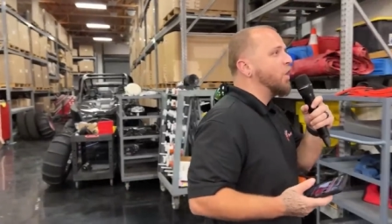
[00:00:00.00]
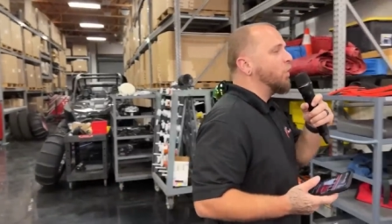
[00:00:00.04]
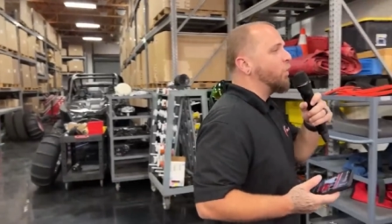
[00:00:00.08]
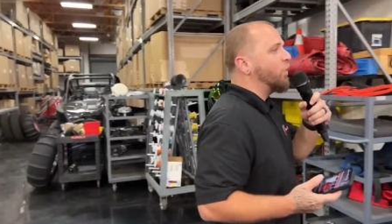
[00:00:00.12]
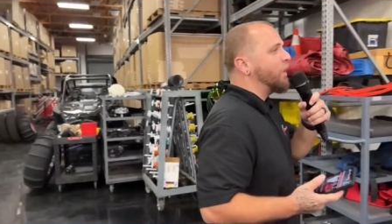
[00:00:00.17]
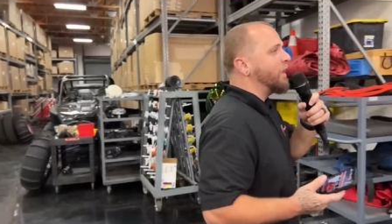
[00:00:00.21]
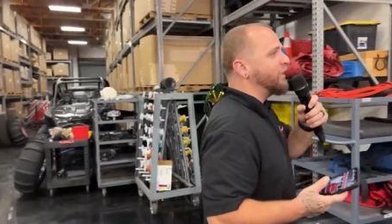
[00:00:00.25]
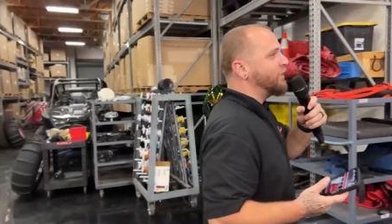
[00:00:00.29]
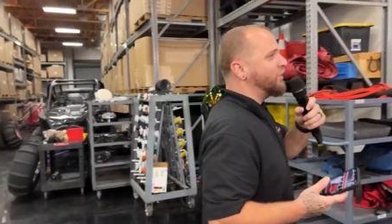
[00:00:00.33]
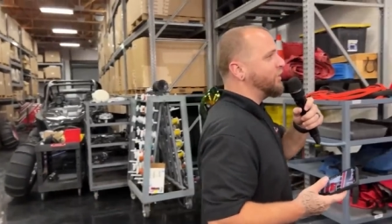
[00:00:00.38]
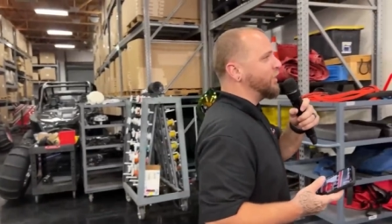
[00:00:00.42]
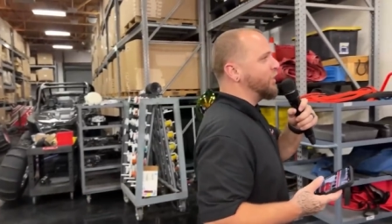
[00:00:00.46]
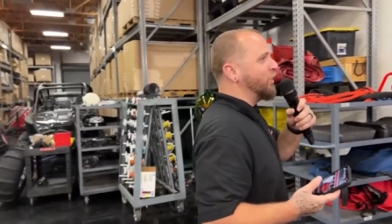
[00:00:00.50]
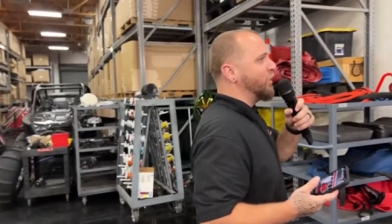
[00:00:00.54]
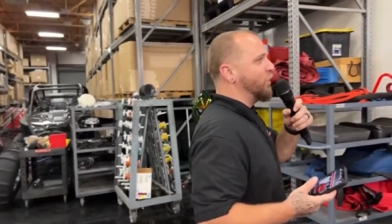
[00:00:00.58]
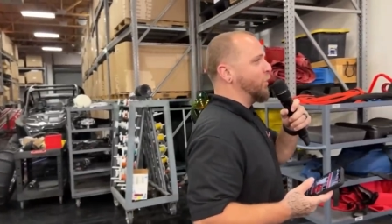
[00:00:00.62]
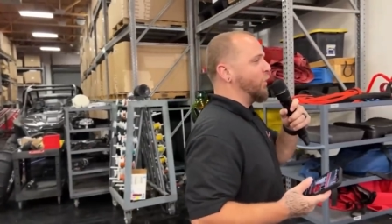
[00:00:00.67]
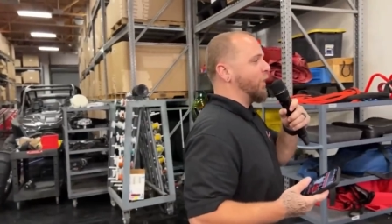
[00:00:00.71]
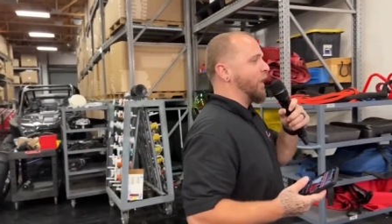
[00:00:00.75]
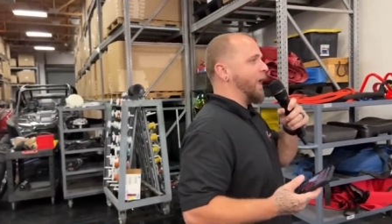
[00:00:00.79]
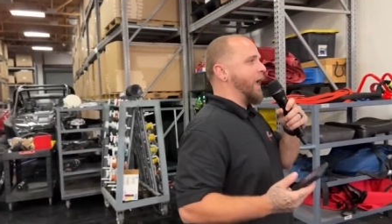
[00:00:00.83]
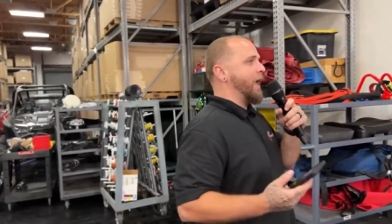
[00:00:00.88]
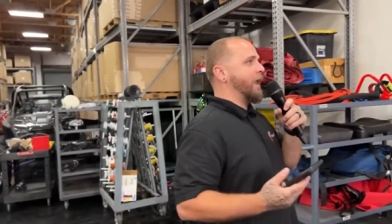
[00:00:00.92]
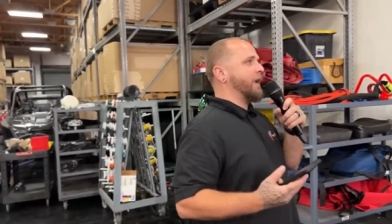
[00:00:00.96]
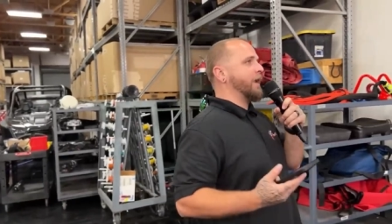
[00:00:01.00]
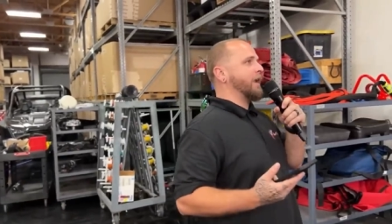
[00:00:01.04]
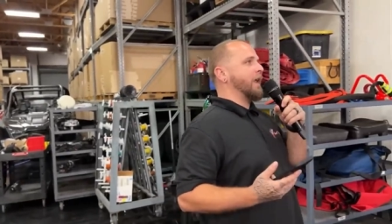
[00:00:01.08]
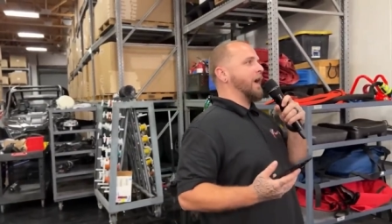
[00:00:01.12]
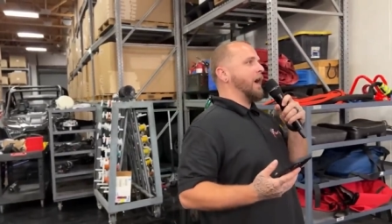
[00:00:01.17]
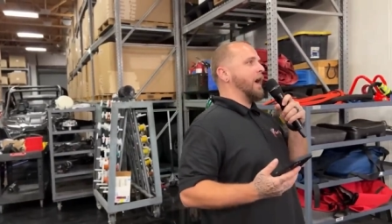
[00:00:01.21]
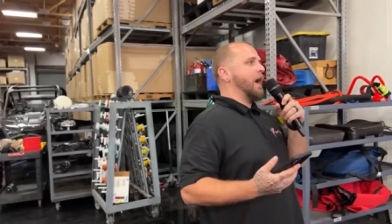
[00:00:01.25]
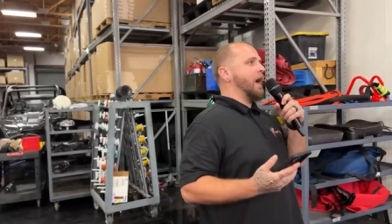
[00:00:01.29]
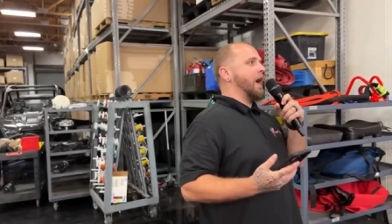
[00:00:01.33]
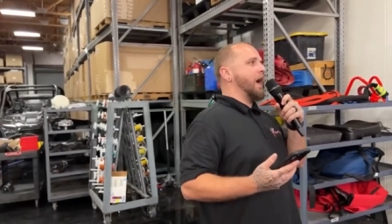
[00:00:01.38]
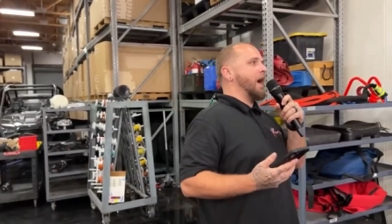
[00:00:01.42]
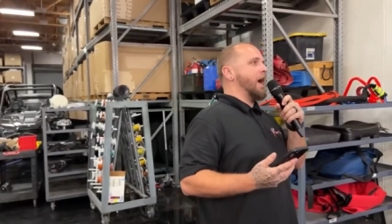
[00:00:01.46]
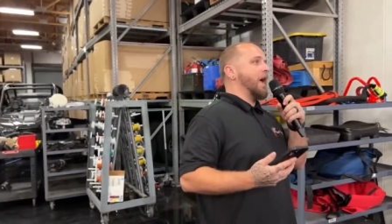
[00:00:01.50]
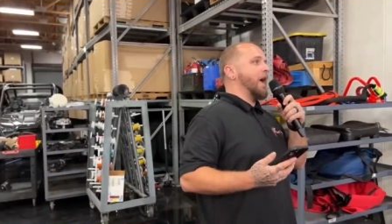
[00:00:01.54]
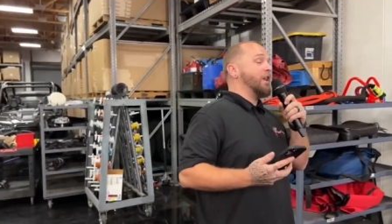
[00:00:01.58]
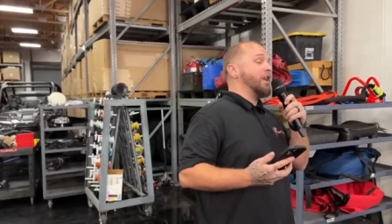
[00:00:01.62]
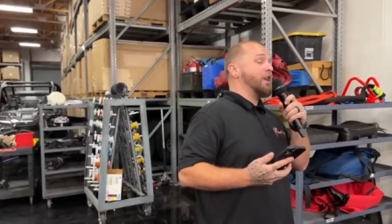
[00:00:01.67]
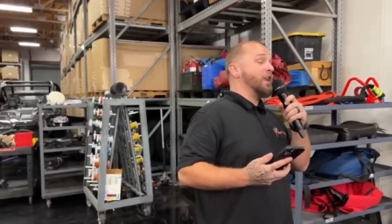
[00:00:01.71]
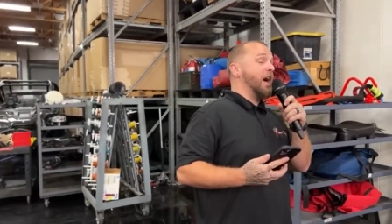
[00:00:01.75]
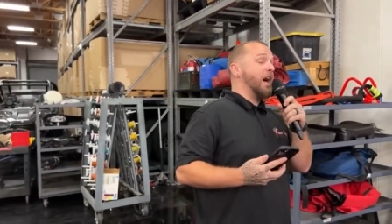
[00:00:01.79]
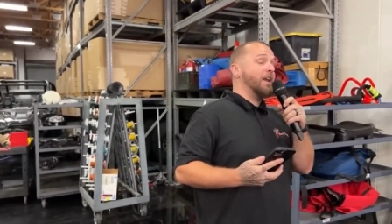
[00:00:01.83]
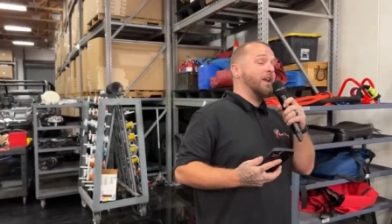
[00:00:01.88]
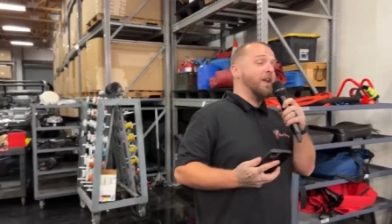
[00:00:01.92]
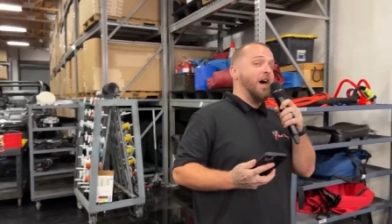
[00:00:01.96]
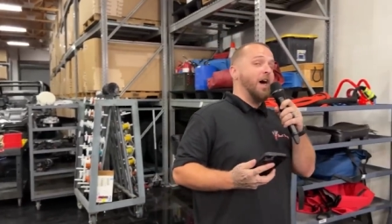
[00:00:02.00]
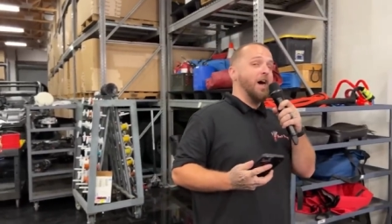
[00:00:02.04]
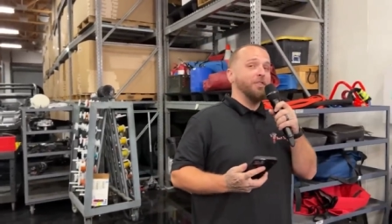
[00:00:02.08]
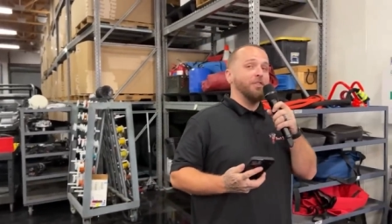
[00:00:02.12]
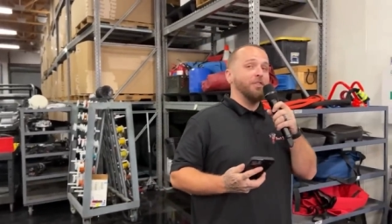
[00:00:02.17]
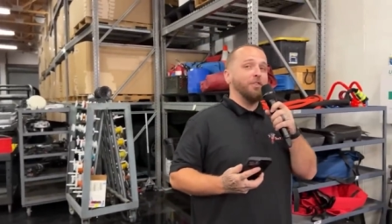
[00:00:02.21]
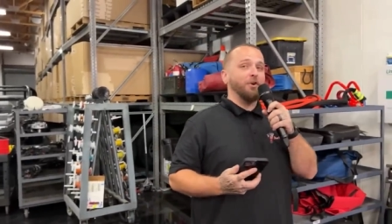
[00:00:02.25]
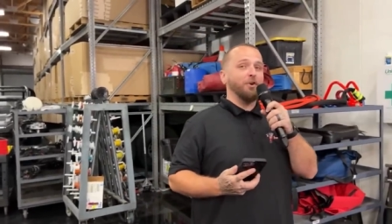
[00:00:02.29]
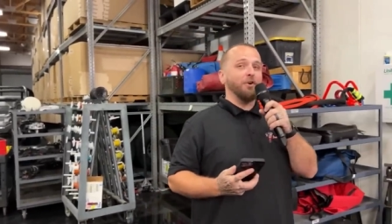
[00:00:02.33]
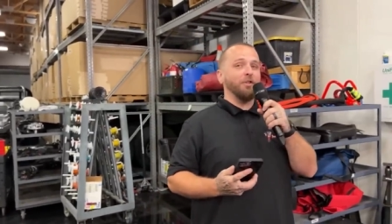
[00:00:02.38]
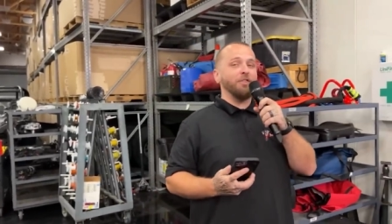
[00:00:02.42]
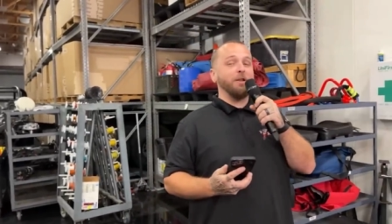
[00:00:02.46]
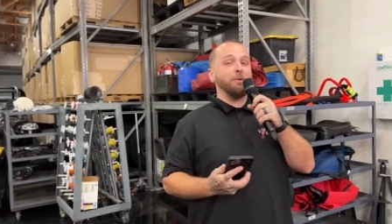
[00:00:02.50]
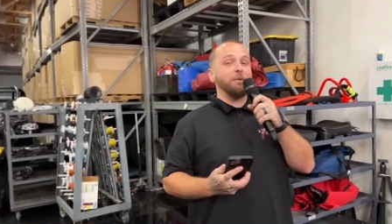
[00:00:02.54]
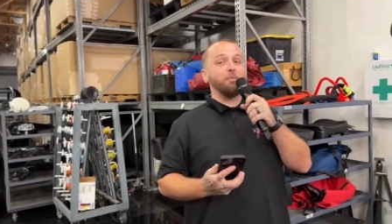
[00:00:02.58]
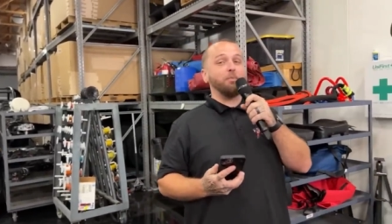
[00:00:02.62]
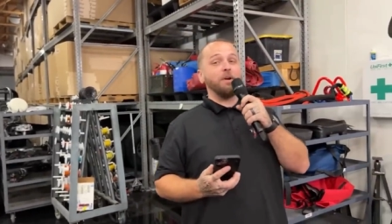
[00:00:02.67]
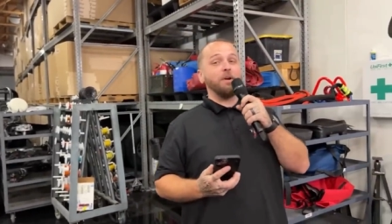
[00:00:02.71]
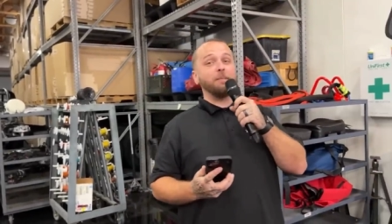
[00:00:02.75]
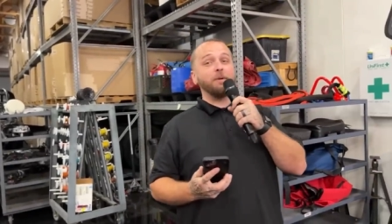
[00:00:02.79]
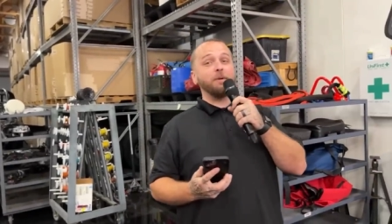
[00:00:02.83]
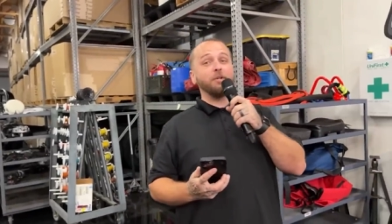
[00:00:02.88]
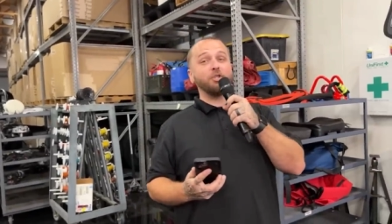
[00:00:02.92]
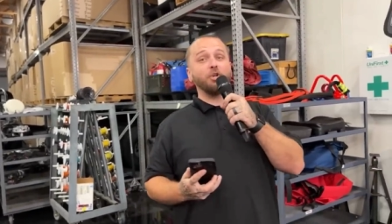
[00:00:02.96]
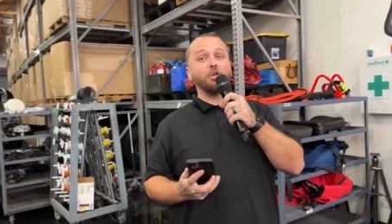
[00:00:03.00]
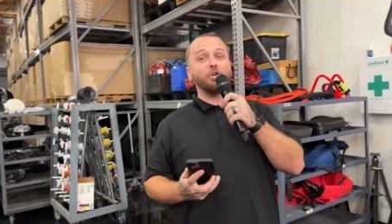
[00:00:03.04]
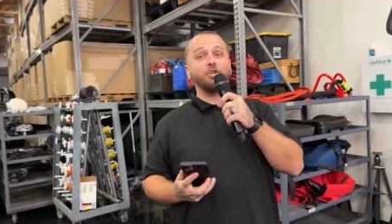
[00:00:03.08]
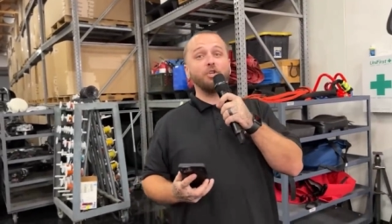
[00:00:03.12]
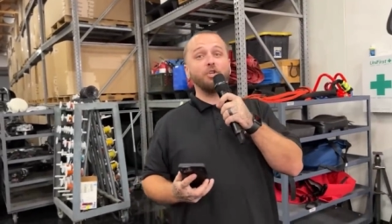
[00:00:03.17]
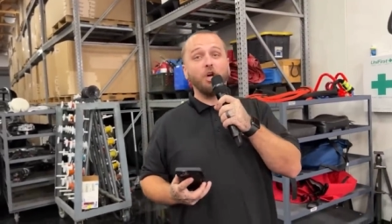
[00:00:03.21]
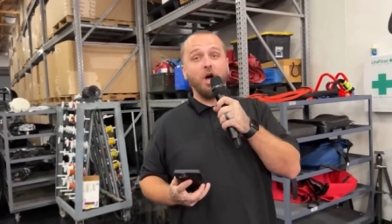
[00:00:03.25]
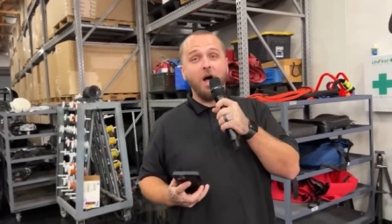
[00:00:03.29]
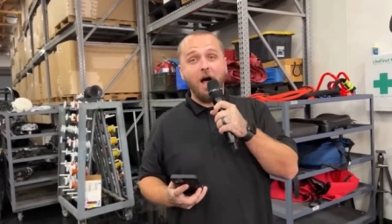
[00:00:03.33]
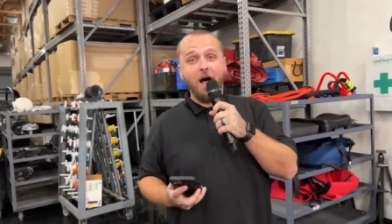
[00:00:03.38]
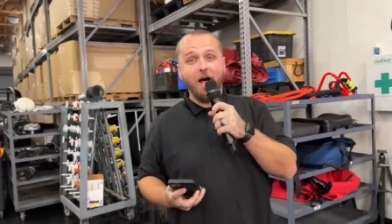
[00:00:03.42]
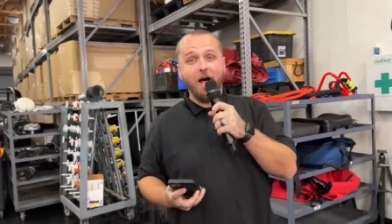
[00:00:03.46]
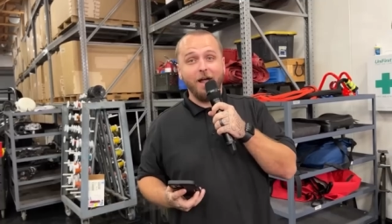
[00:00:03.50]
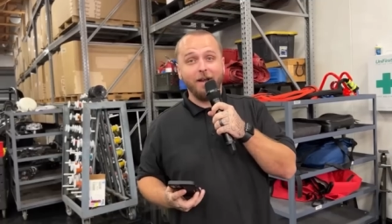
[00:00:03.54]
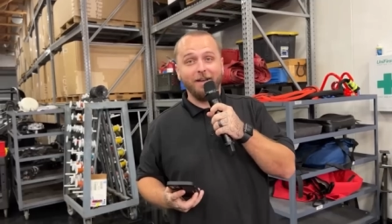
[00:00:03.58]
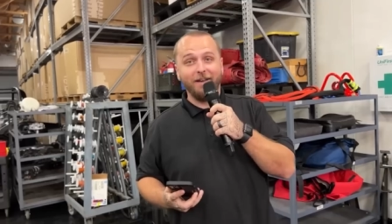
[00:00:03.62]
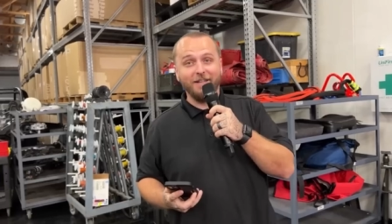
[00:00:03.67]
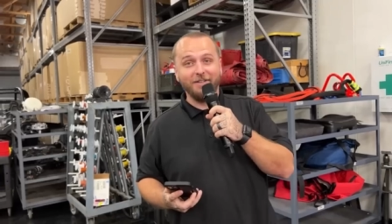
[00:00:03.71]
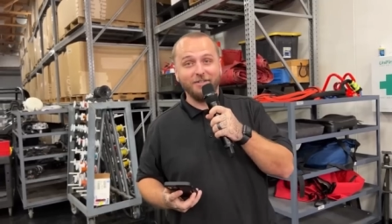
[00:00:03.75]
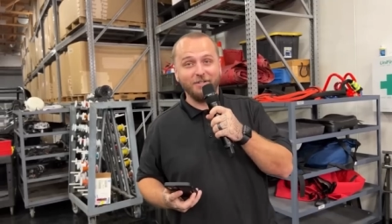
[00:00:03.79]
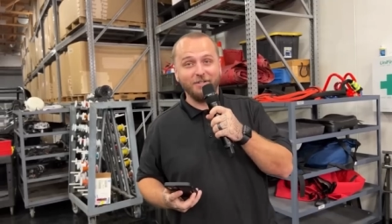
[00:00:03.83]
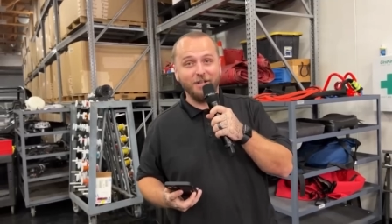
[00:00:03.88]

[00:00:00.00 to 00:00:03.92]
We do, and none other than Premature John is